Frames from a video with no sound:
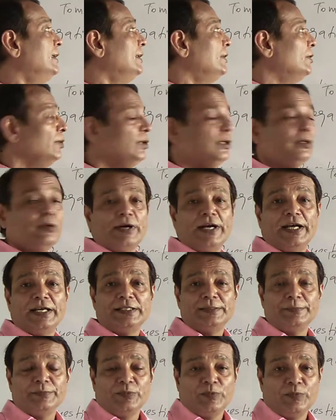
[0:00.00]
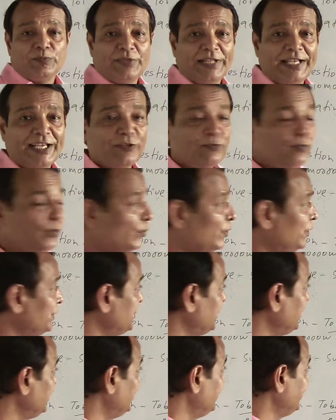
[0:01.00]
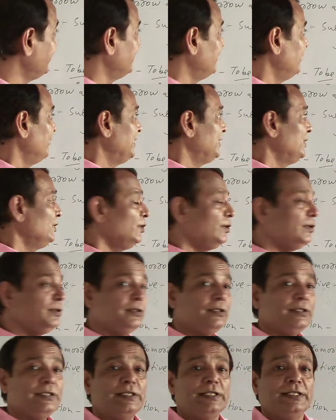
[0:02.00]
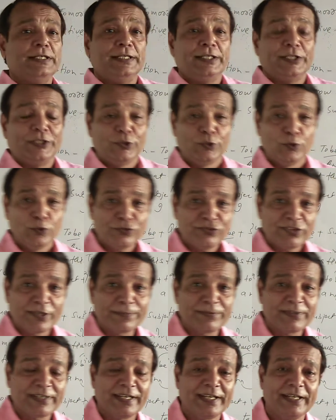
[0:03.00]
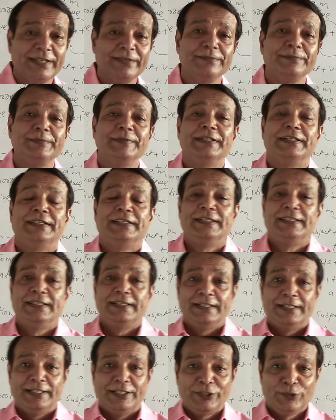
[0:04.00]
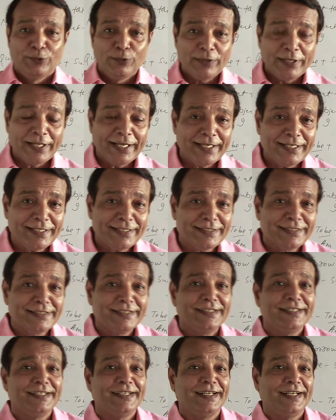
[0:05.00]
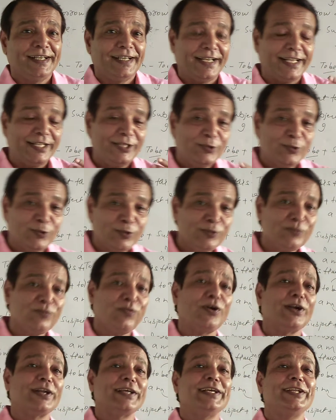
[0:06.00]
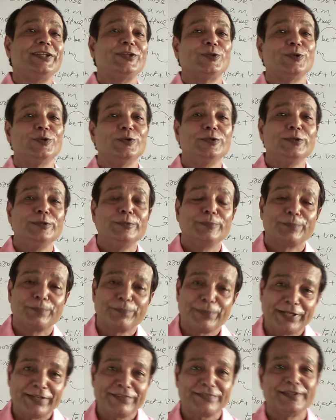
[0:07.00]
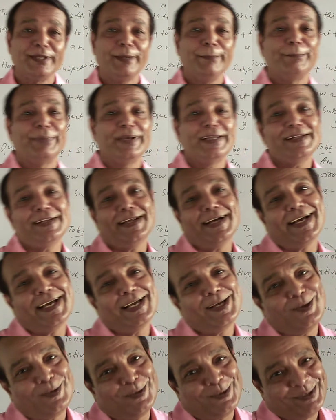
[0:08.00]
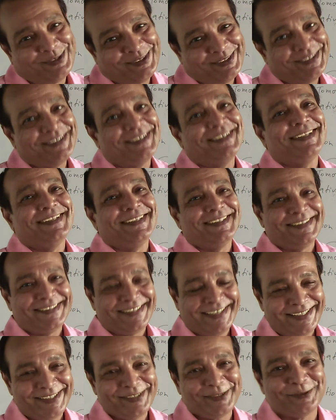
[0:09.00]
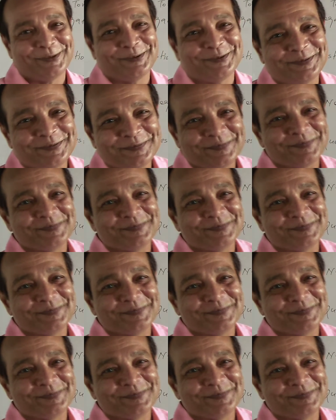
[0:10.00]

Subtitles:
to you, and thanks for watching this video. Do subscribe, do like, and don't forget to press the bell icon. Thank you.